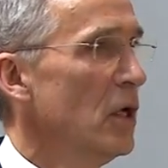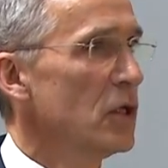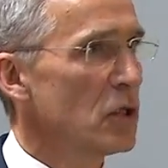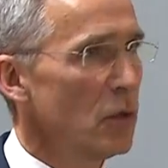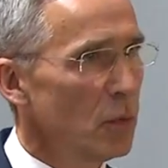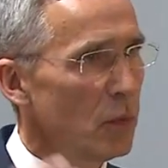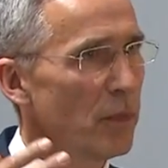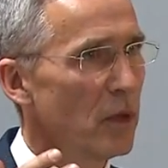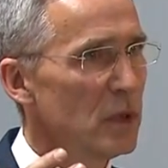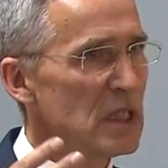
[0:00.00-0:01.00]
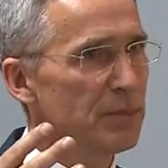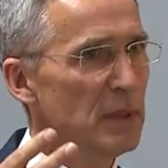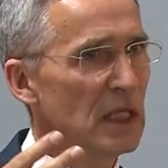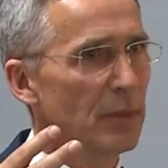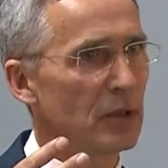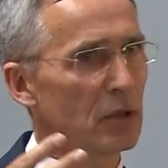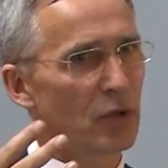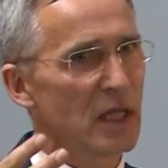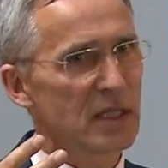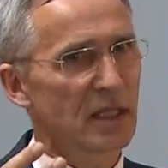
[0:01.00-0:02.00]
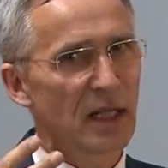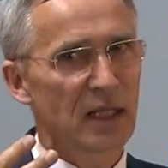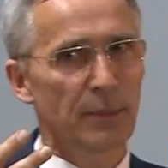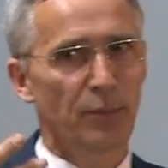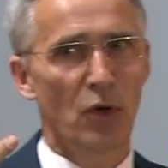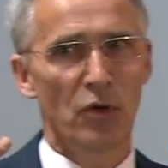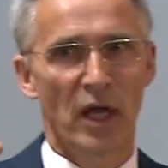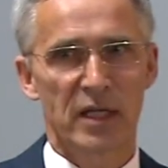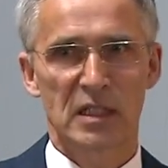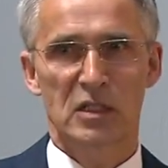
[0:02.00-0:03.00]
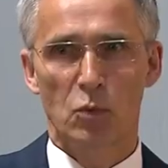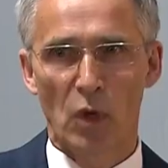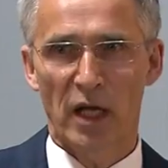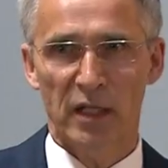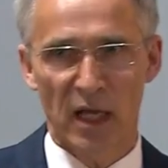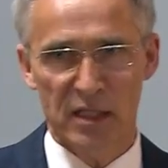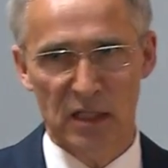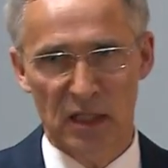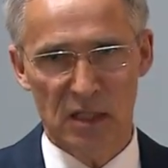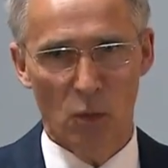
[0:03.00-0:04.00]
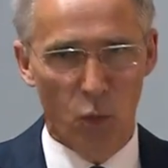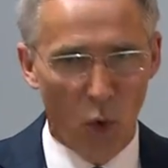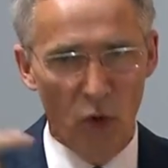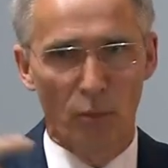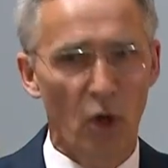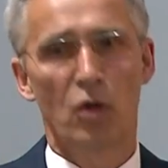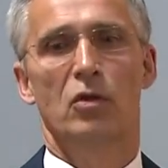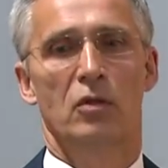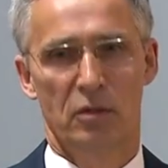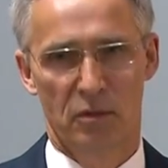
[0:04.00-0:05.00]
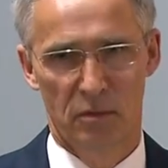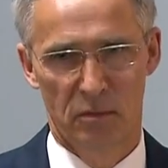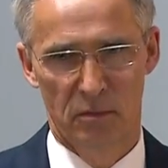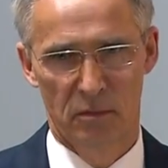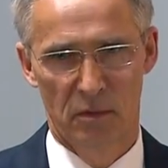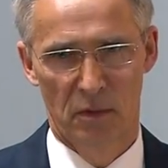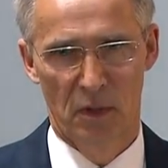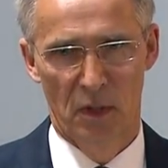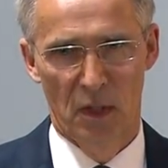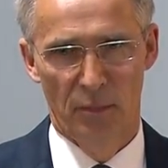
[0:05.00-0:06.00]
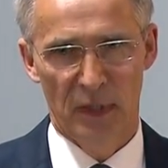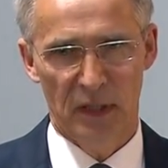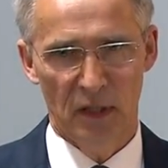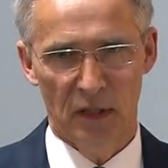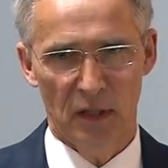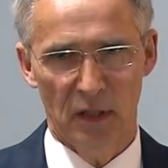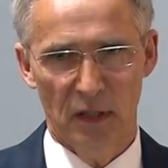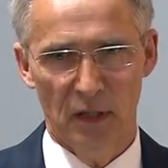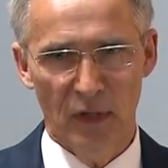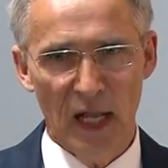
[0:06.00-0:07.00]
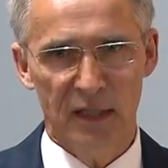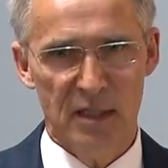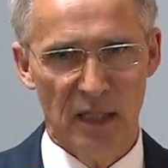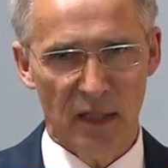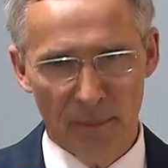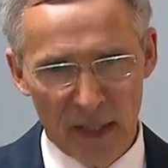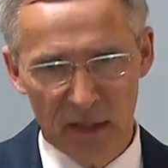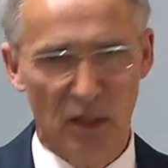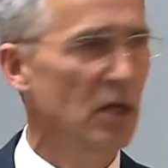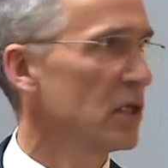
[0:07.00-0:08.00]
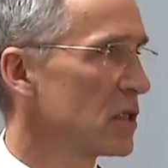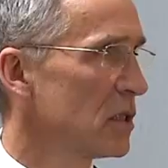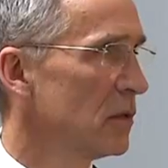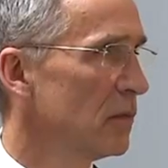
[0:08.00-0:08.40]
So we speak about the transatlantic bond as it is one bond. But the reality is that there are many ties.